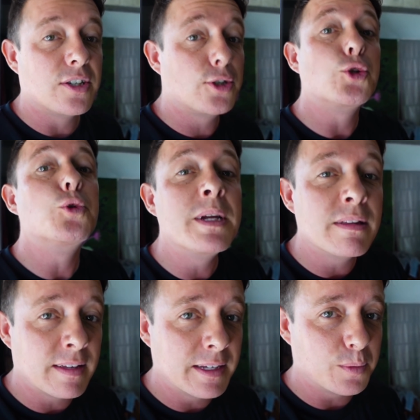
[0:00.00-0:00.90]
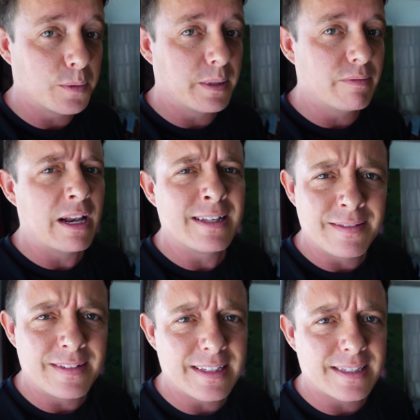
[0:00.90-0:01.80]
assuming things would be
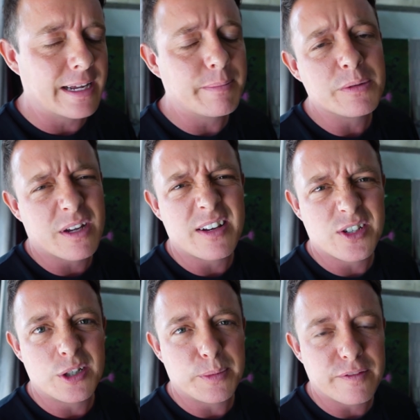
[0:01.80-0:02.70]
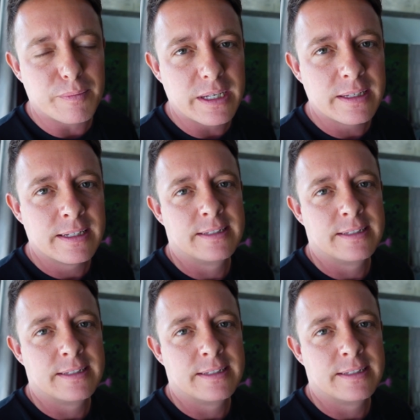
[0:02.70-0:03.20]
relatively the same. That was kind of stupid of me.